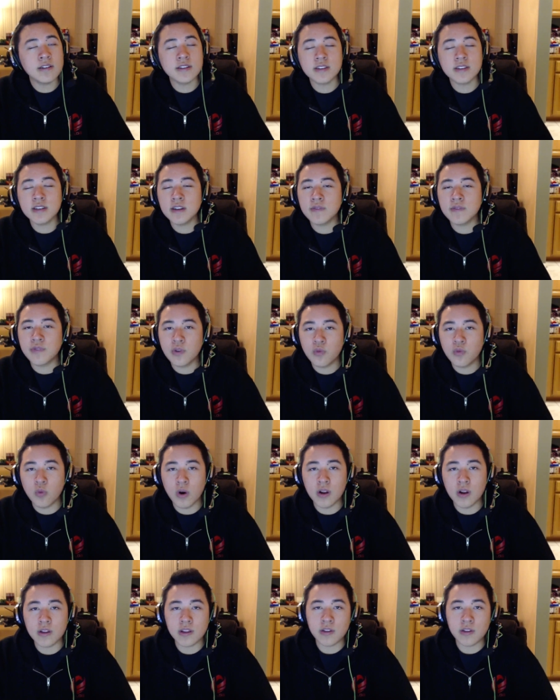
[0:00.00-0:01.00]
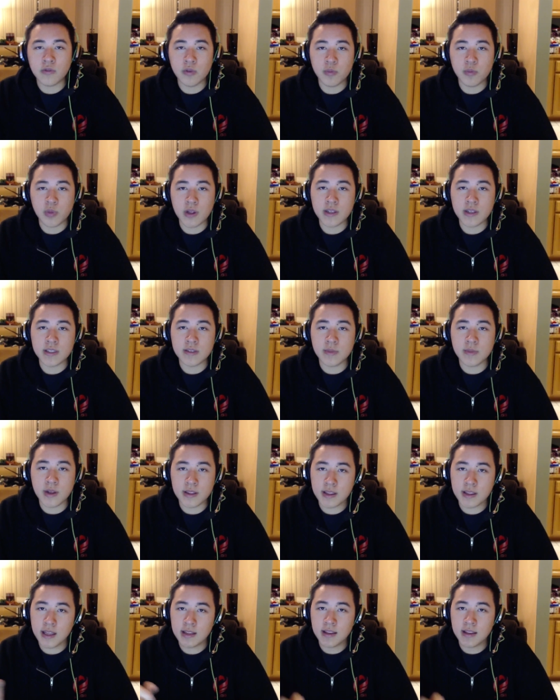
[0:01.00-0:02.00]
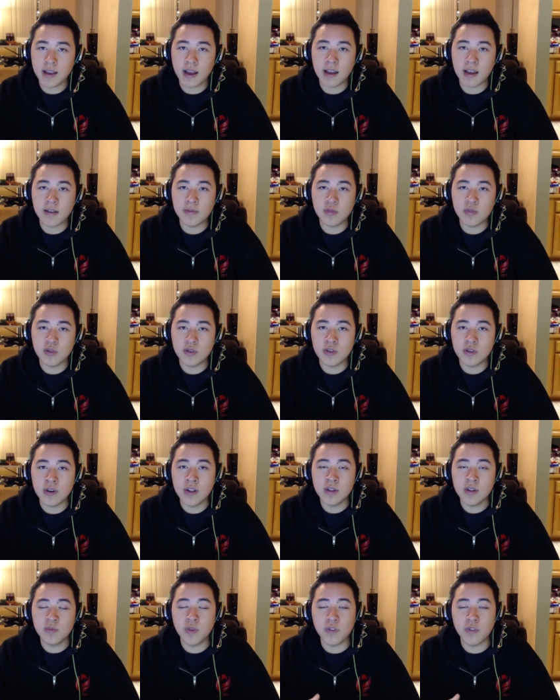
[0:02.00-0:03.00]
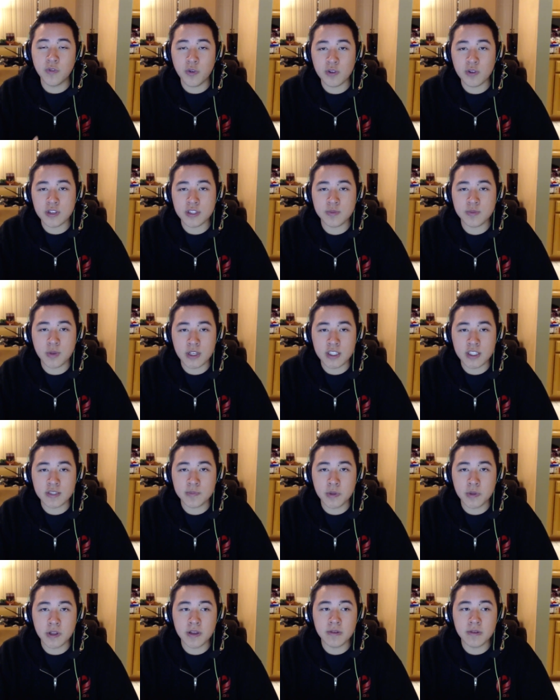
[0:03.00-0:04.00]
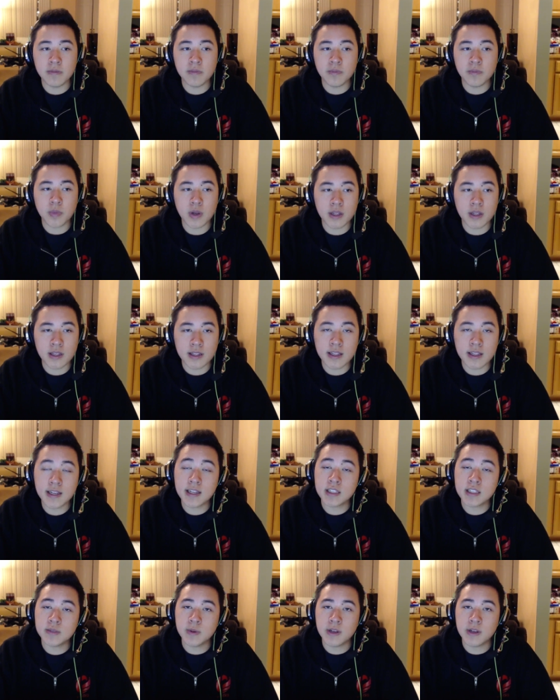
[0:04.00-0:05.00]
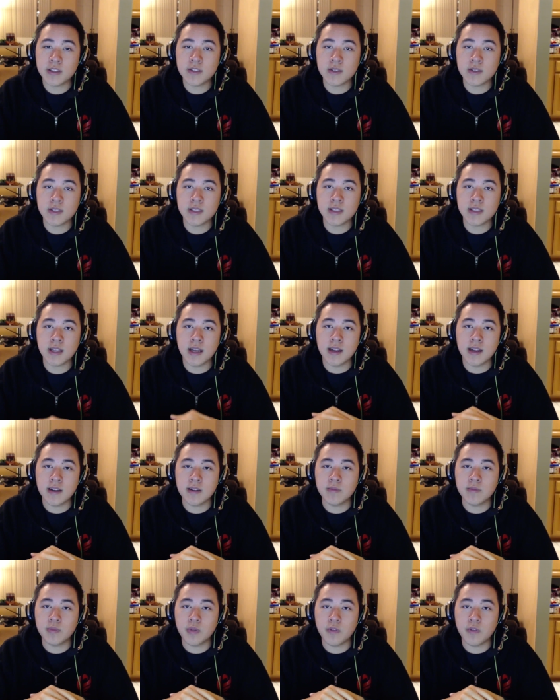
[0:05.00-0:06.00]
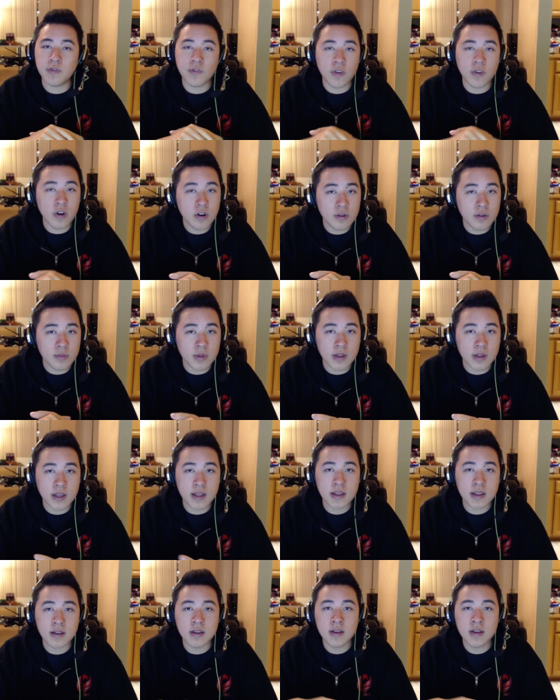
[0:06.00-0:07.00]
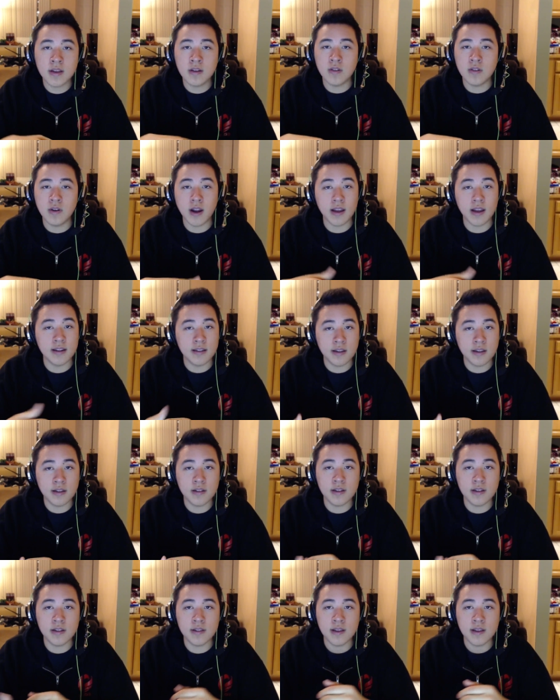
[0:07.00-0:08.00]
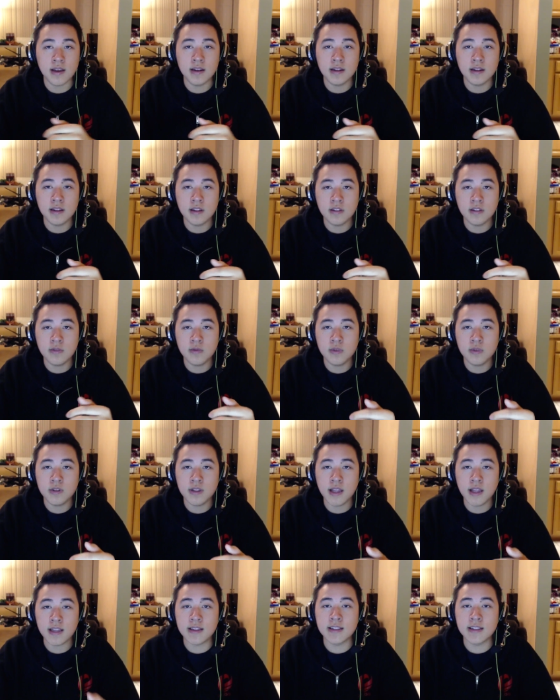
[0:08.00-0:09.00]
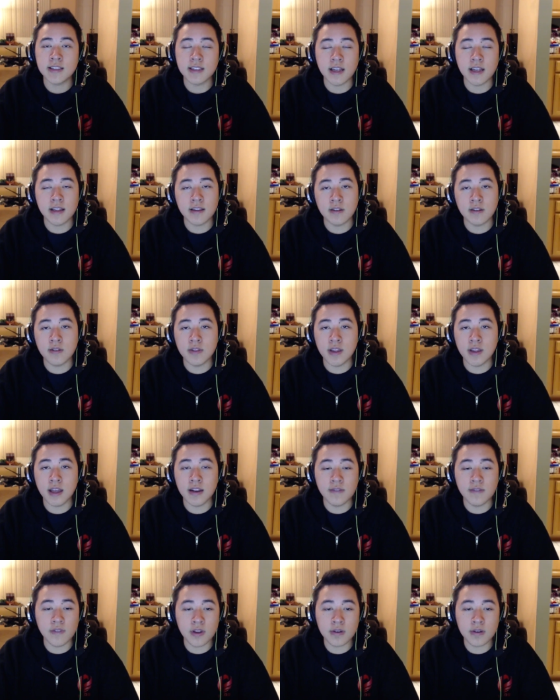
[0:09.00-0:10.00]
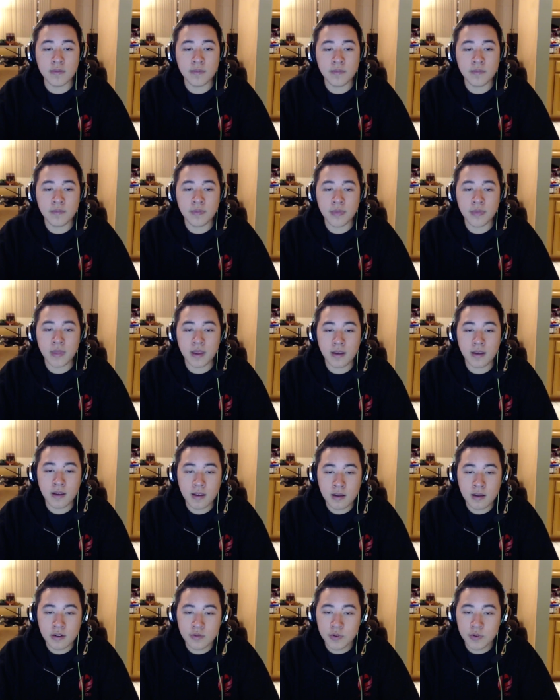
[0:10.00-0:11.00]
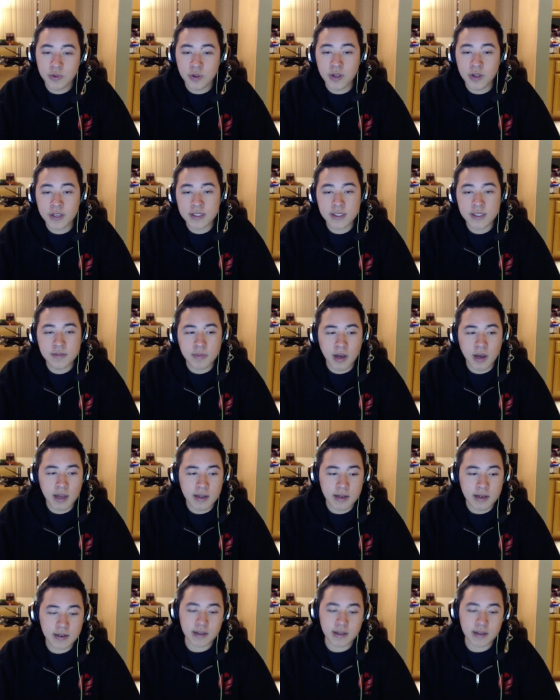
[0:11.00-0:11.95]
if we wanted to replace him at that time or before the spring split, but he did express to us that preferably or ideally that he would like to stay until the end of it. With all this in mind,